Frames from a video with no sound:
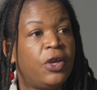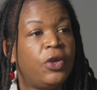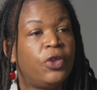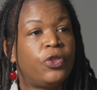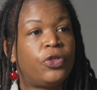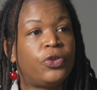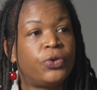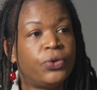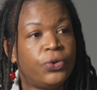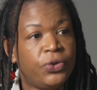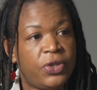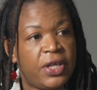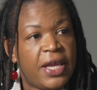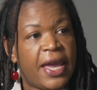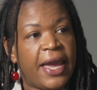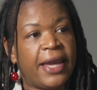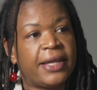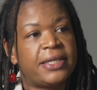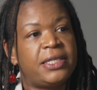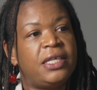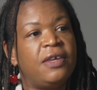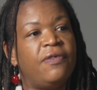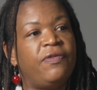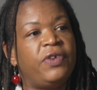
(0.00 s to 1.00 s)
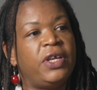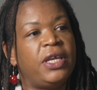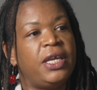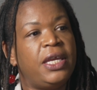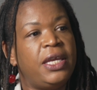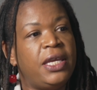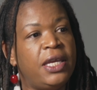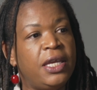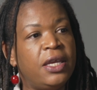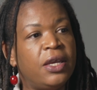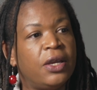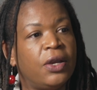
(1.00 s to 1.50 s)
Through the activity
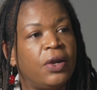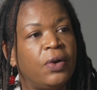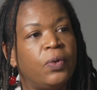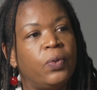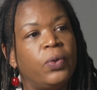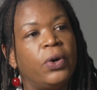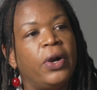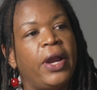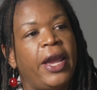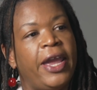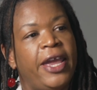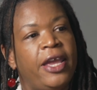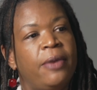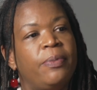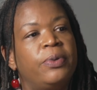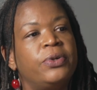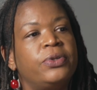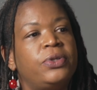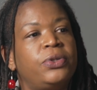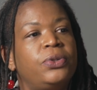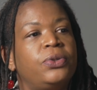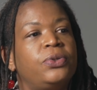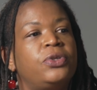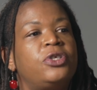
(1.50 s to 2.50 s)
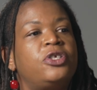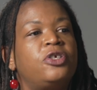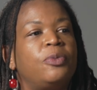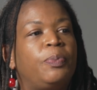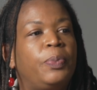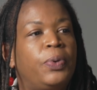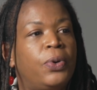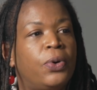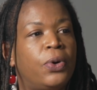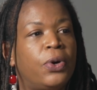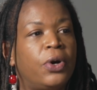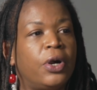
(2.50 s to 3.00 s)
here, we're able to
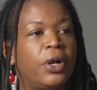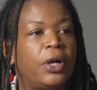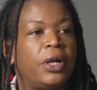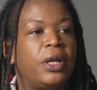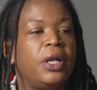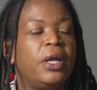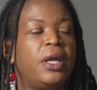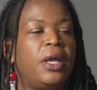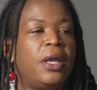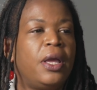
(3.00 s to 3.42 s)
support